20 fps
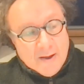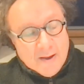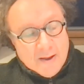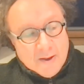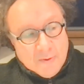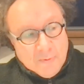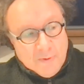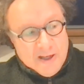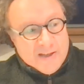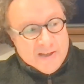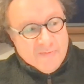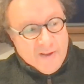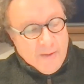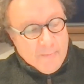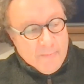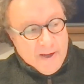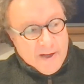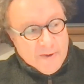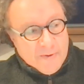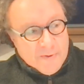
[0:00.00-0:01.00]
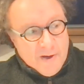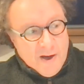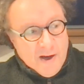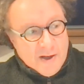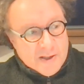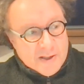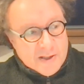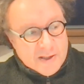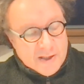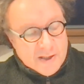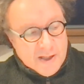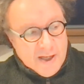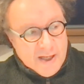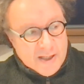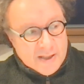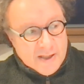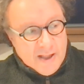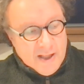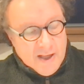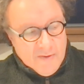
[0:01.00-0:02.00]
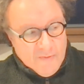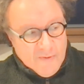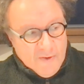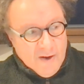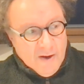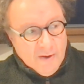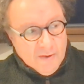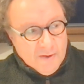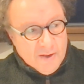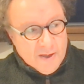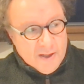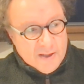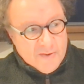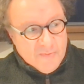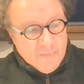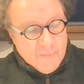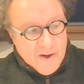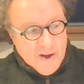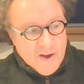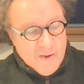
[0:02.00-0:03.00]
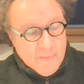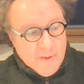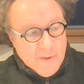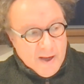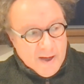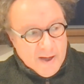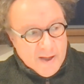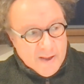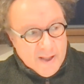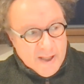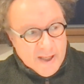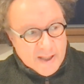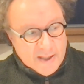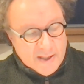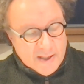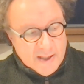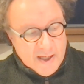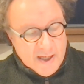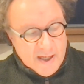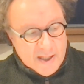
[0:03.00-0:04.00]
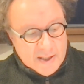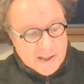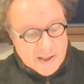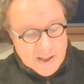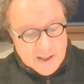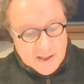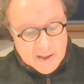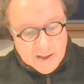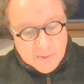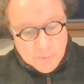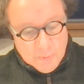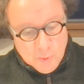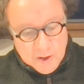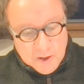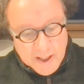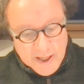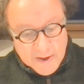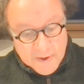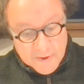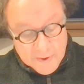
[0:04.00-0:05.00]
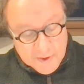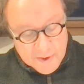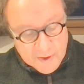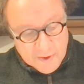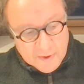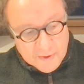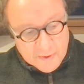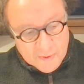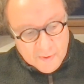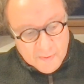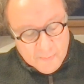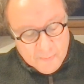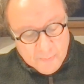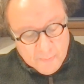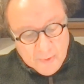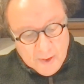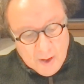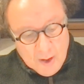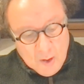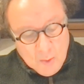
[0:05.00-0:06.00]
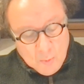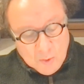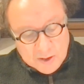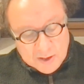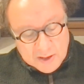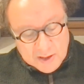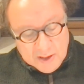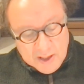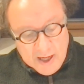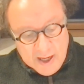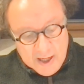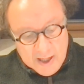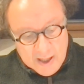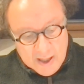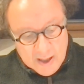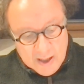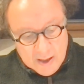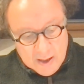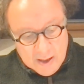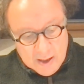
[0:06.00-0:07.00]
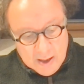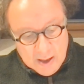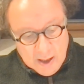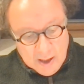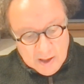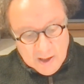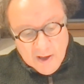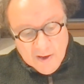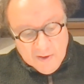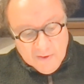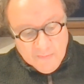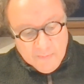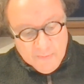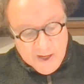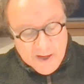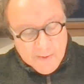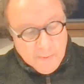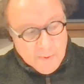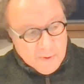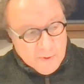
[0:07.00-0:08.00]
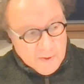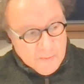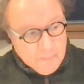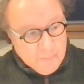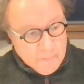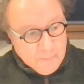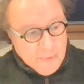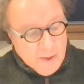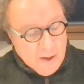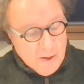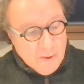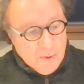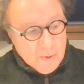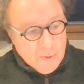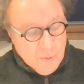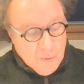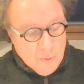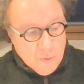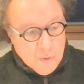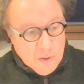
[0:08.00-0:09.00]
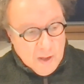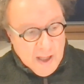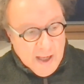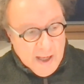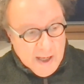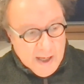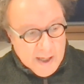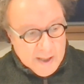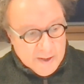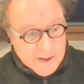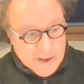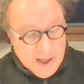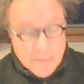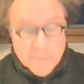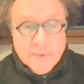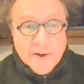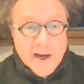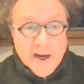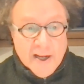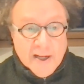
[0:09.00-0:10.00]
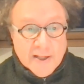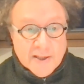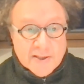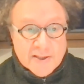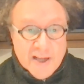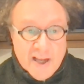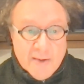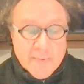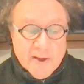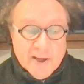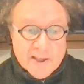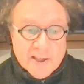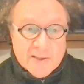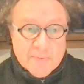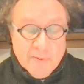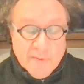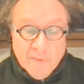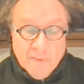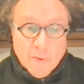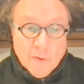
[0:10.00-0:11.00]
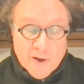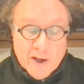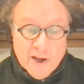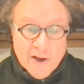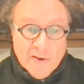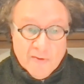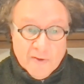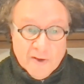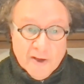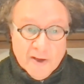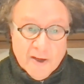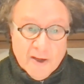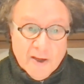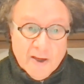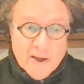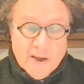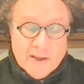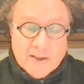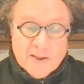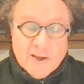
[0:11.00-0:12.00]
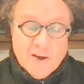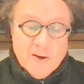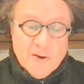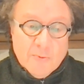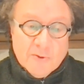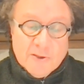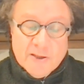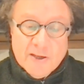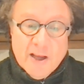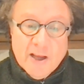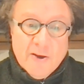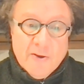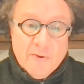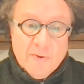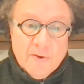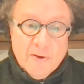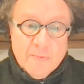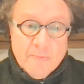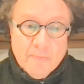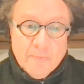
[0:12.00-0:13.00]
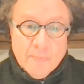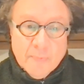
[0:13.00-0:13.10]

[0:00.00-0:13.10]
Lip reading: the reason for that big introduction is that the advantage of biobank in this is that what they could do was take a load of people who'd all had their brains imaged before COVID. So it was known